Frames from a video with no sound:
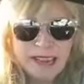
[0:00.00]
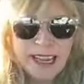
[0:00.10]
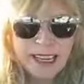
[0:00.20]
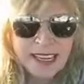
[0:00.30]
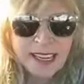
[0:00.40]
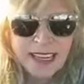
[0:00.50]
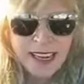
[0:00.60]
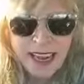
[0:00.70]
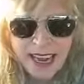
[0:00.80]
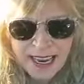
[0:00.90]
take.
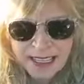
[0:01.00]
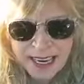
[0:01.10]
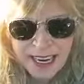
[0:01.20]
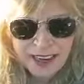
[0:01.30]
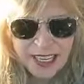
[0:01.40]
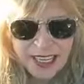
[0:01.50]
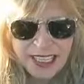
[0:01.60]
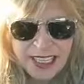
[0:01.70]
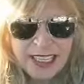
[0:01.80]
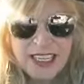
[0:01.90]
Hi, Larry.